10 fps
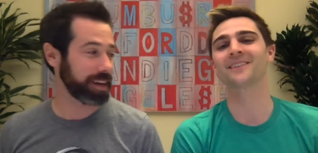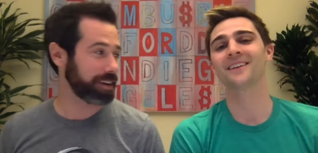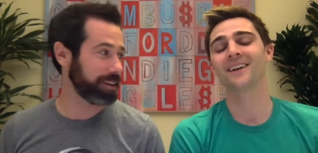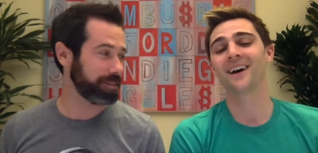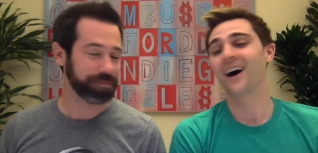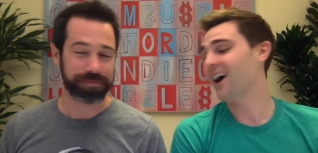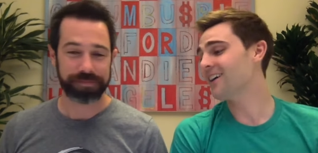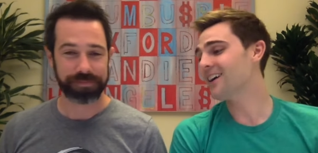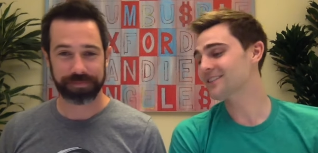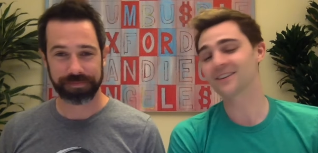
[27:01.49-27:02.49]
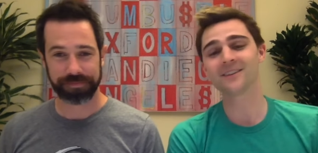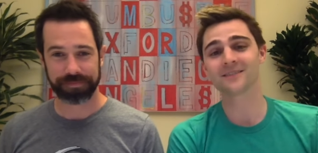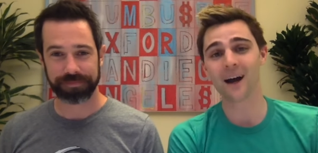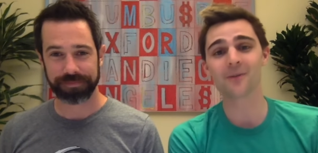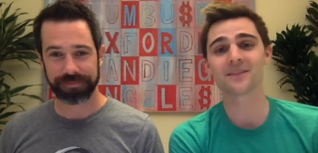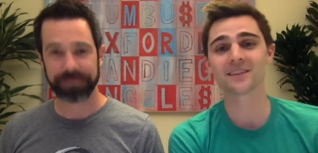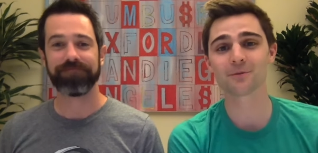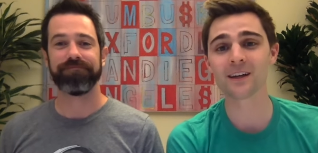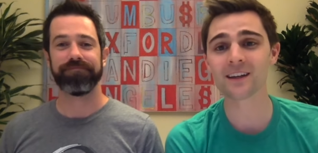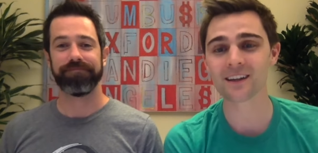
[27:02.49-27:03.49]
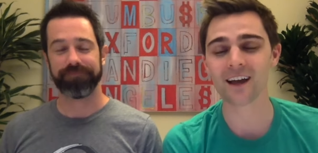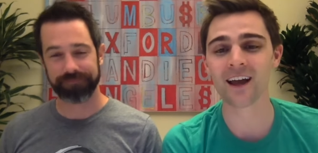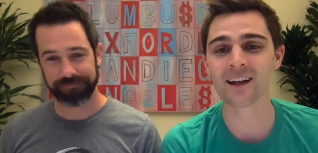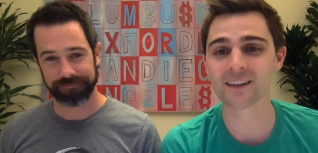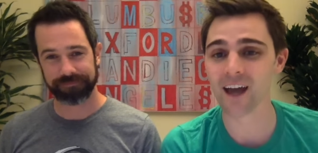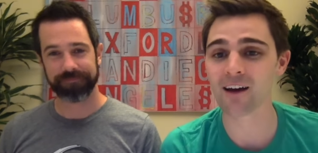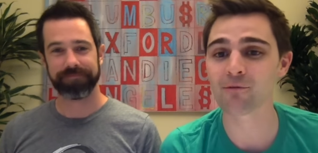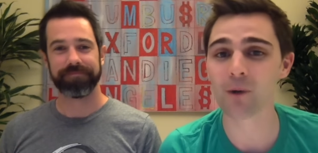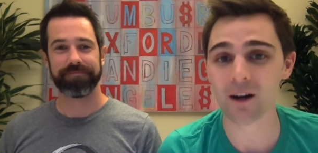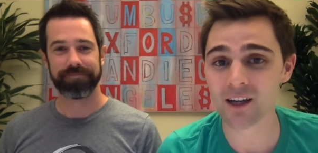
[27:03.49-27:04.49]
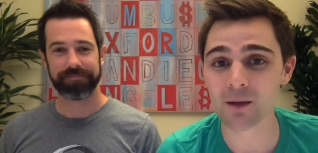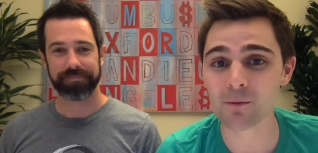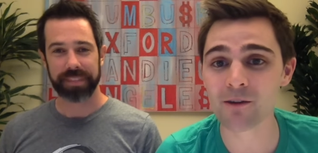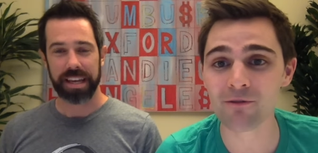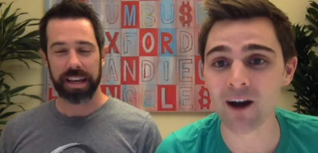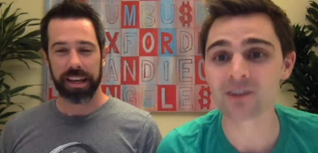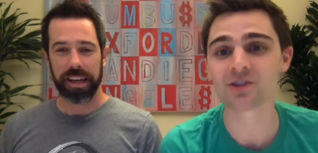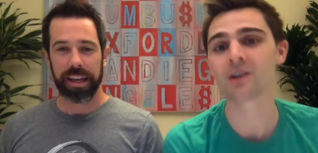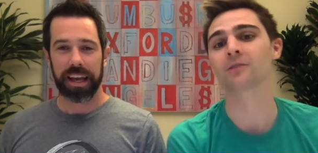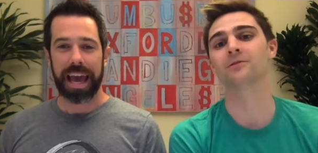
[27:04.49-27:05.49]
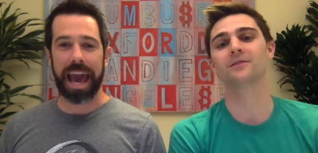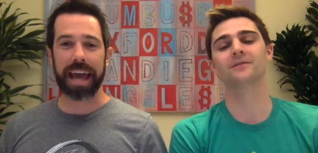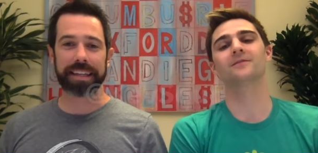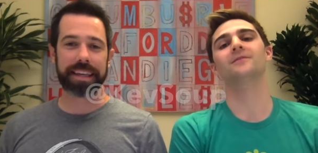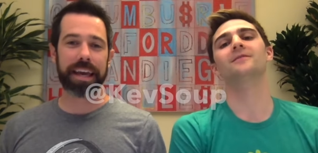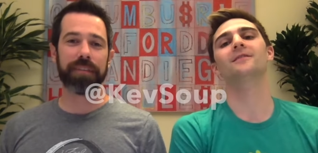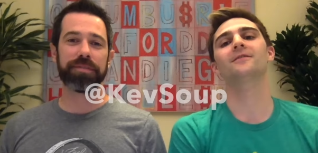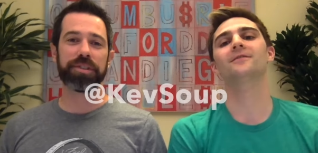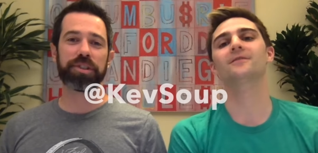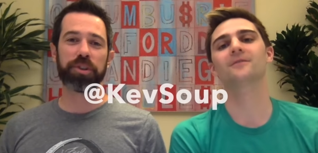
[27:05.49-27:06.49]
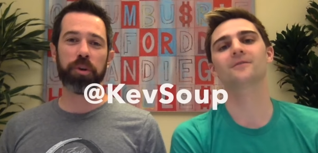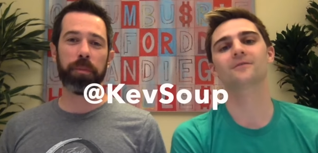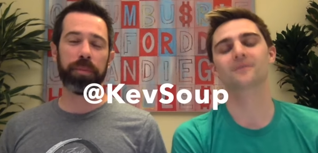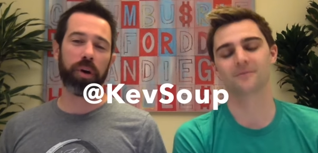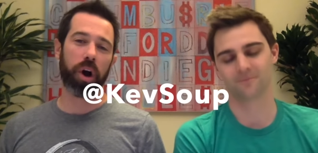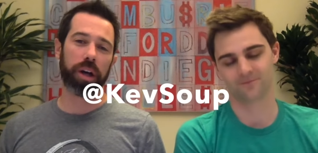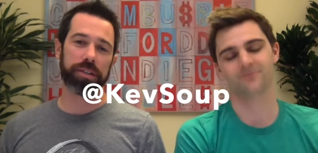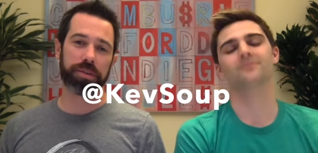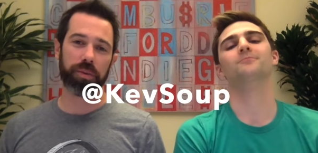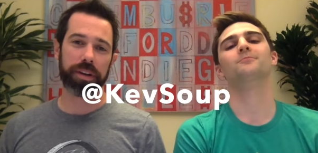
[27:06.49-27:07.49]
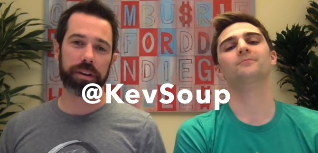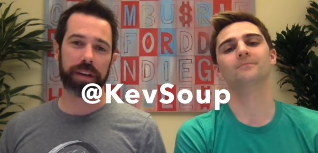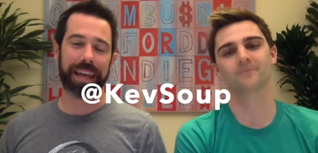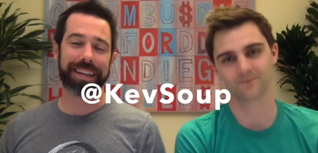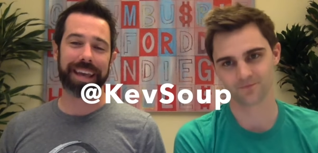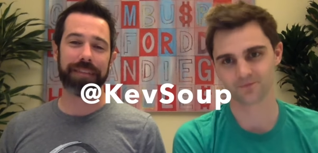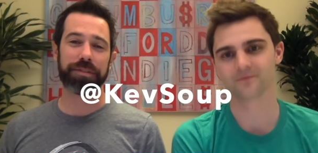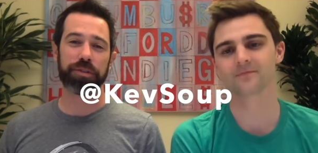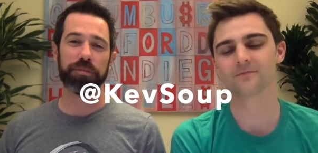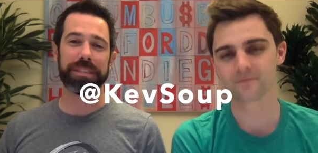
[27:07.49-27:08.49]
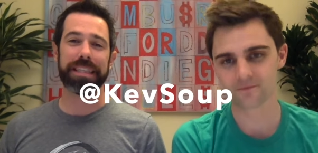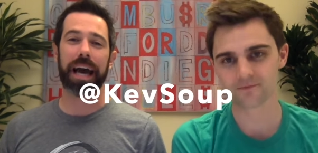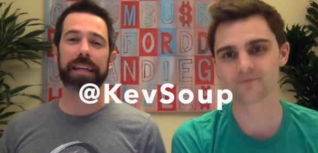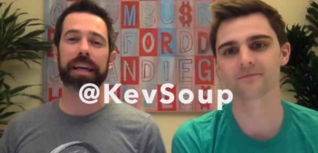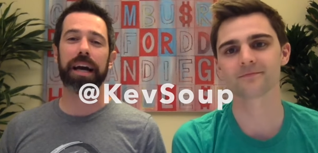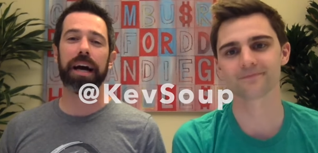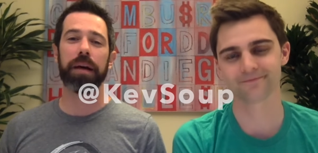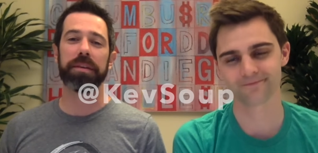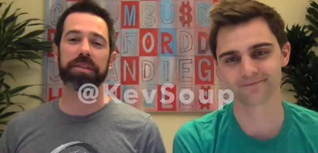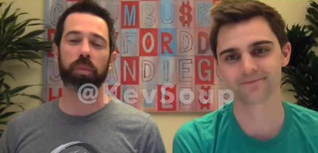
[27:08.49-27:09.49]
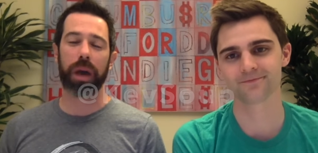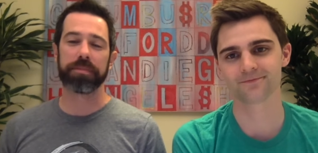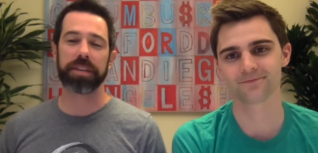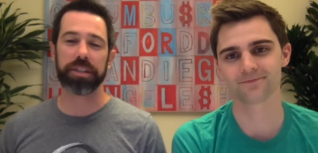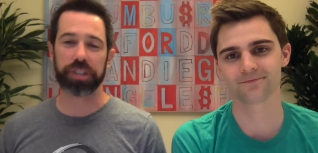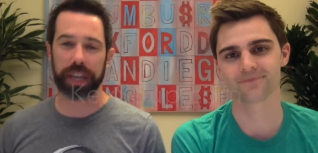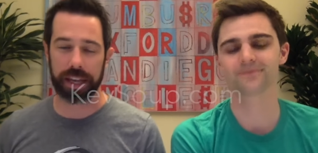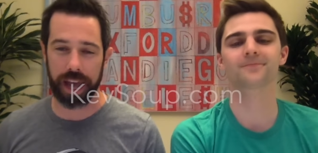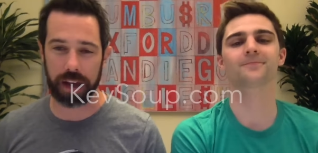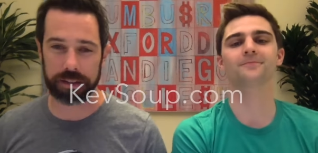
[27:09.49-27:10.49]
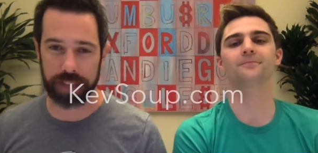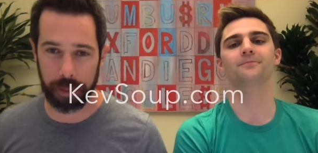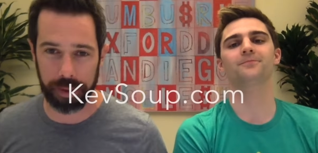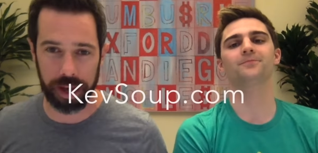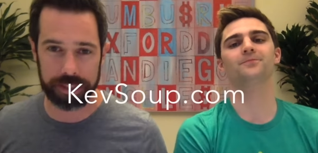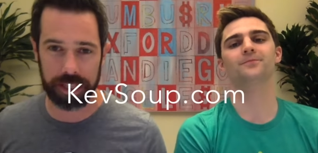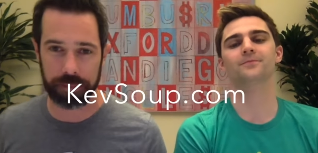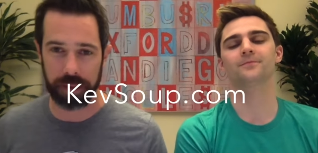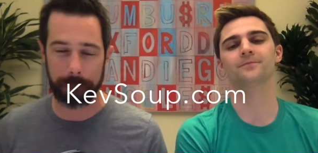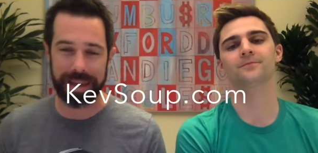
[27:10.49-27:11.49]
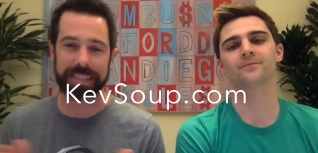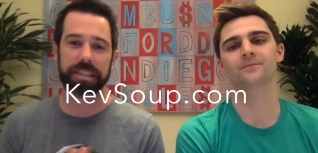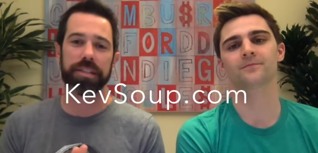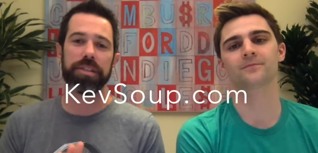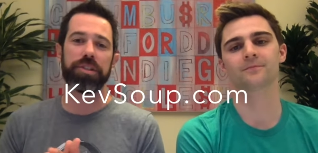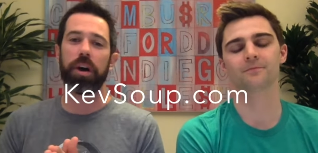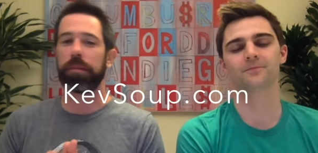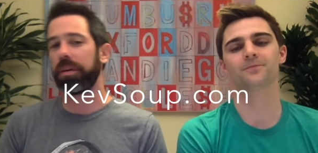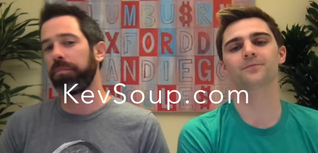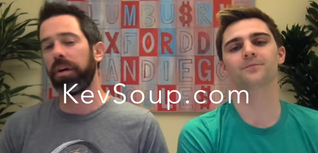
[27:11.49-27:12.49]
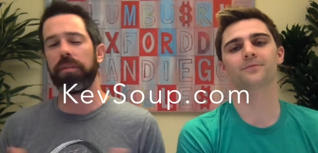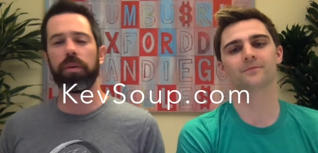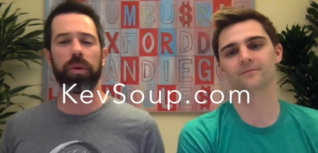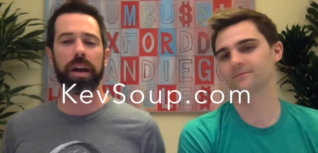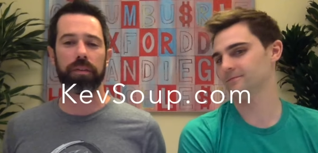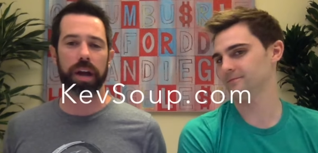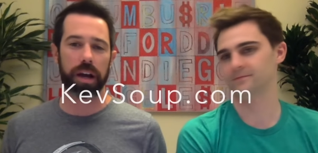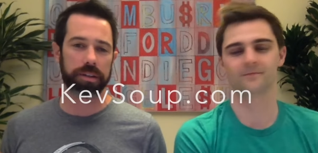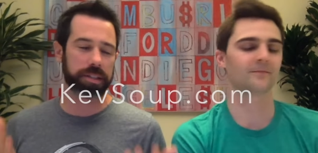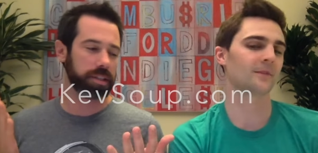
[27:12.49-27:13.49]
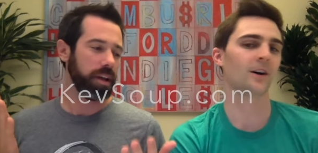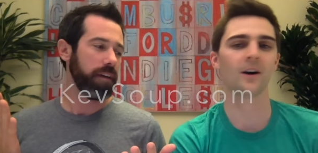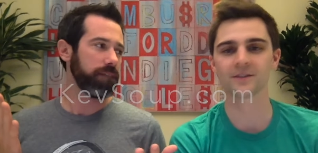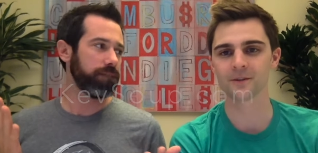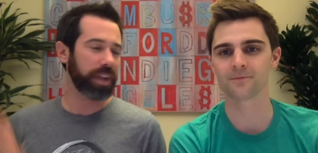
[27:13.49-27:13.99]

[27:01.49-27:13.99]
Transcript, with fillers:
Speaker 1: I don't know. All right, so that was this week. And Kev, where can we find you? At KevSoup on Twitter and KevSoup.com is the website. Check it out. Stop by, send me a message, talk Big Brother, whatever else. Awesome.